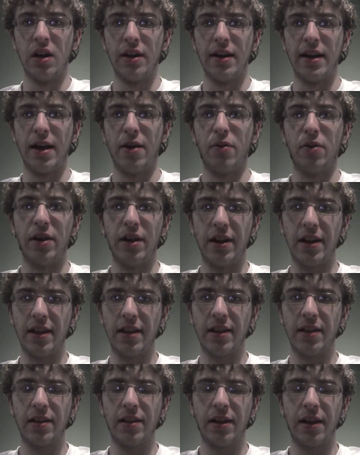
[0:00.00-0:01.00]
Now, when
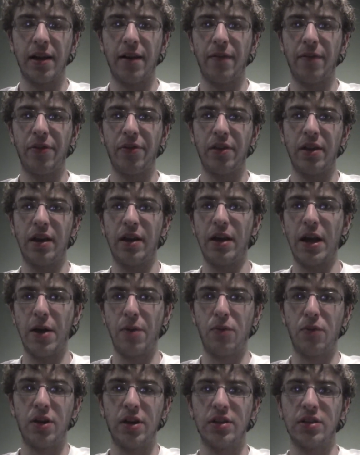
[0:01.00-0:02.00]
it, now,
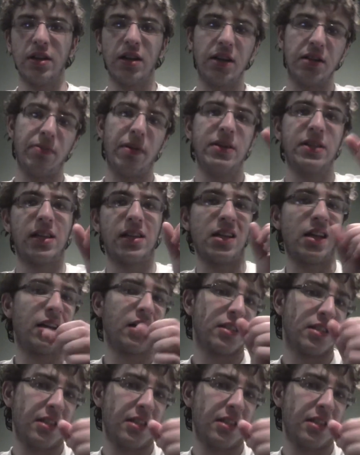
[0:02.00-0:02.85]
and what is it? It's basically like a